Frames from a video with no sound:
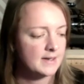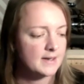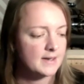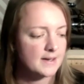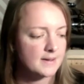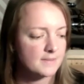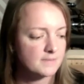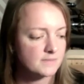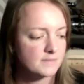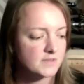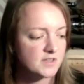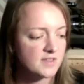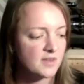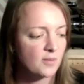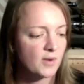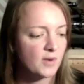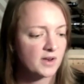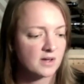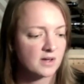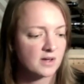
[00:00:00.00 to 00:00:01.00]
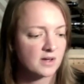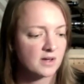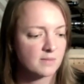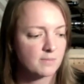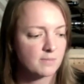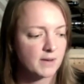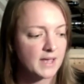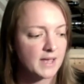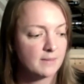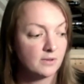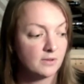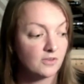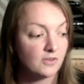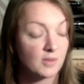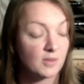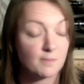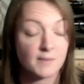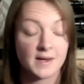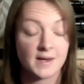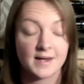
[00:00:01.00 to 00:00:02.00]
so that when I play
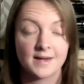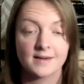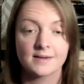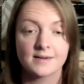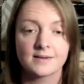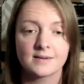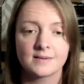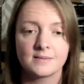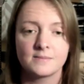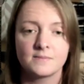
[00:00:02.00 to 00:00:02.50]
music back,